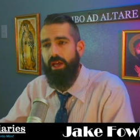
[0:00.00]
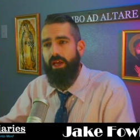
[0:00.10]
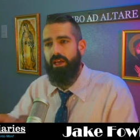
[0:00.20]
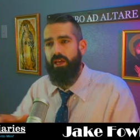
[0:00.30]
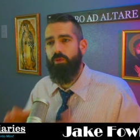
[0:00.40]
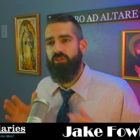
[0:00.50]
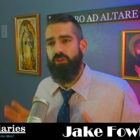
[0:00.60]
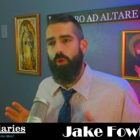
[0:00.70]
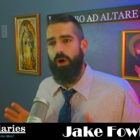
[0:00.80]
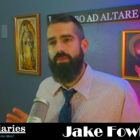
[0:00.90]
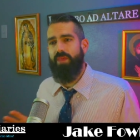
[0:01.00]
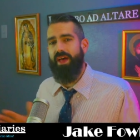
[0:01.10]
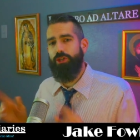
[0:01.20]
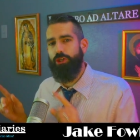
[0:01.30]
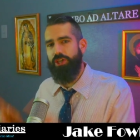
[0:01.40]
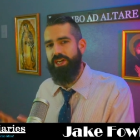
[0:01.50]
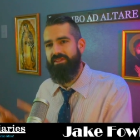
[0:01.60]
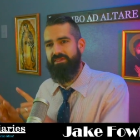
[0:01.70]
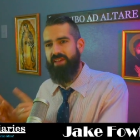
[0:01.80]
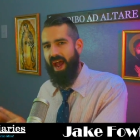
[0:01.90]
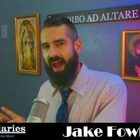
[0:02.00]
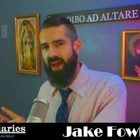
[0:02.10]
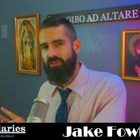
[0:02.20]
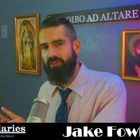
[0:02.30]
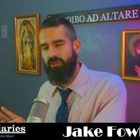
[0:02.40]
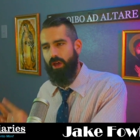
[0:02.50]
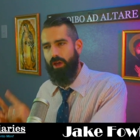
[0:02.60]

He was the one that she tasked